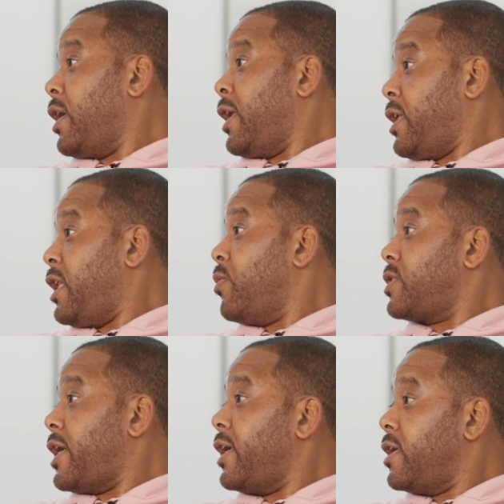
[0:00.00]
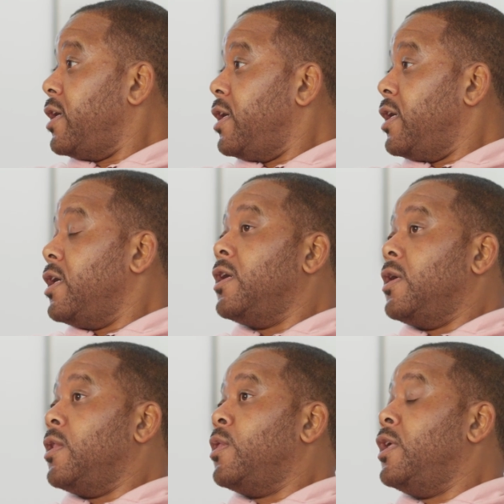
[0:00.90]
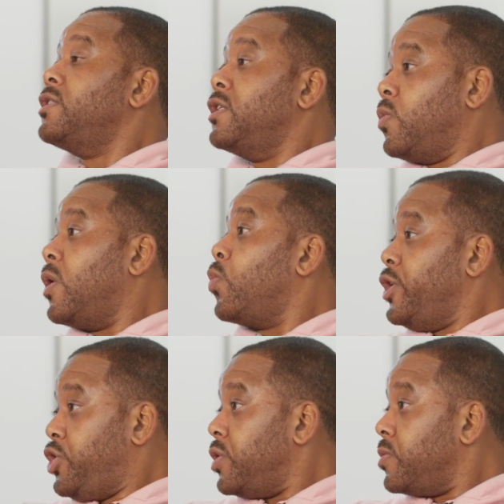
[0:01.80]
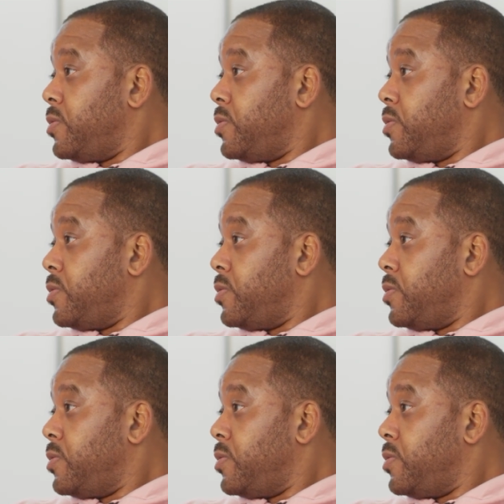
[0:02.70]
And then he was like, this is what we do.